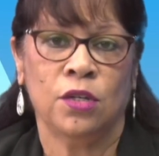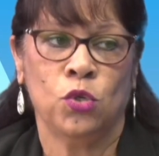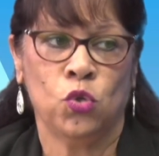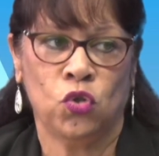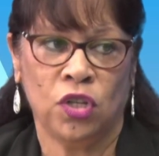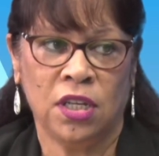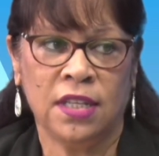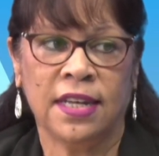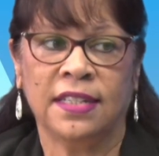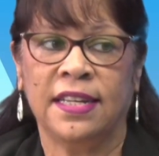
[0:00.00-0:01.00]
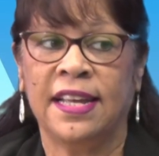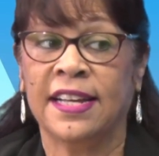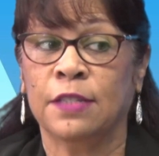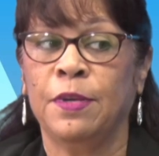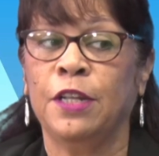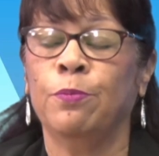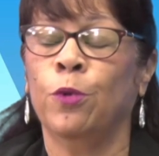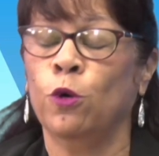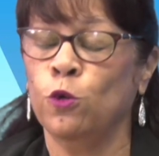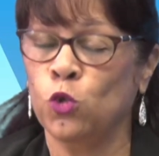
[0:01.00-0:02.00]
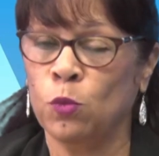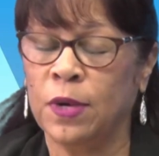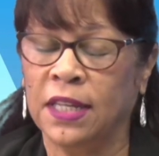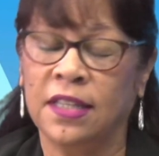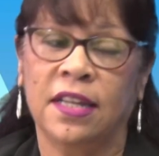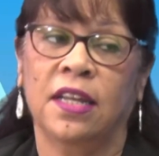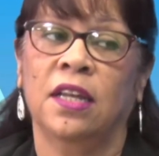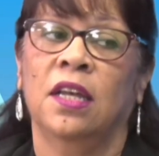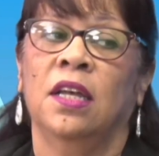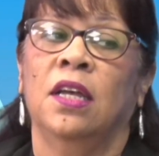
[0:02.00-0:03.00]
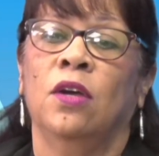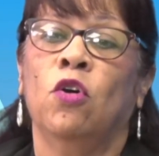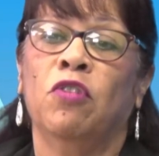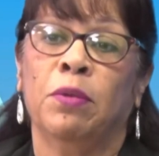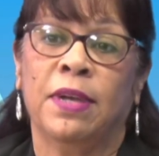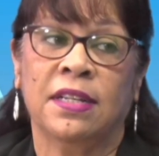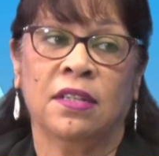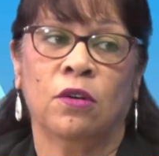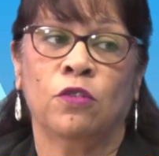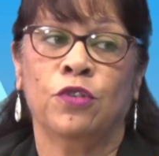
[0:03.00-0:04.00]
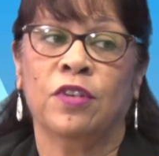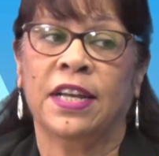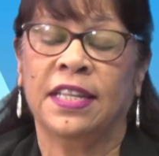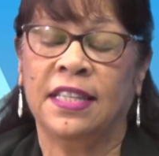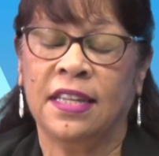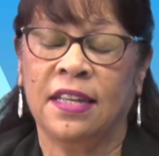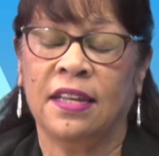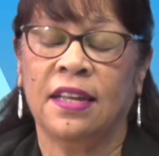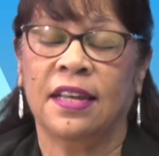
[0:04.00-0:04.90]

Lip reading: you see, that it has been imposed by the government yes. of United